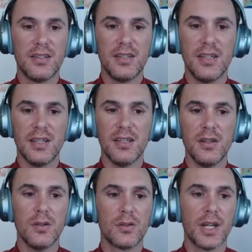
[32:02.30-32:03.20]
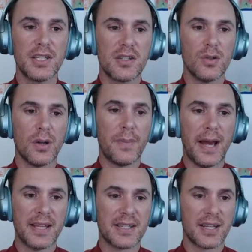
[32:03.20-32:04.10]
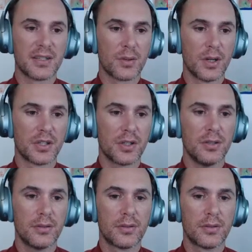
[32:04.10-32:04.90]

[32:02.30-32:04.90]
Did you? Let's do a past tense question.